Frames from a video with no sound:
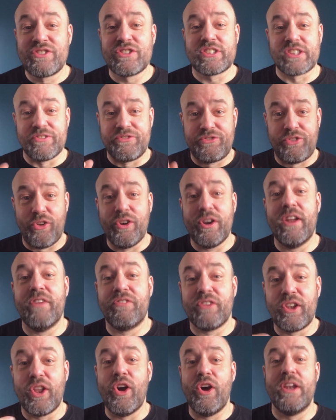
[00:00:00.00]
Just the fun of
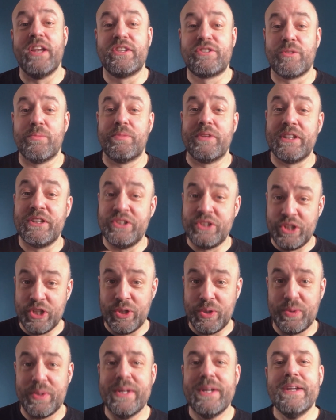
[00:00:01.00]
learning something
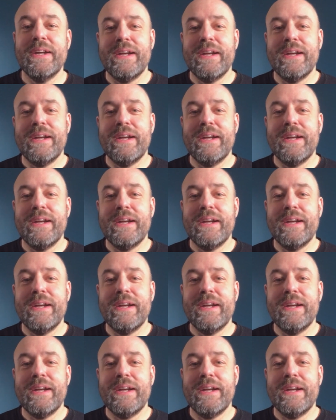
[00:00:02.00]
new.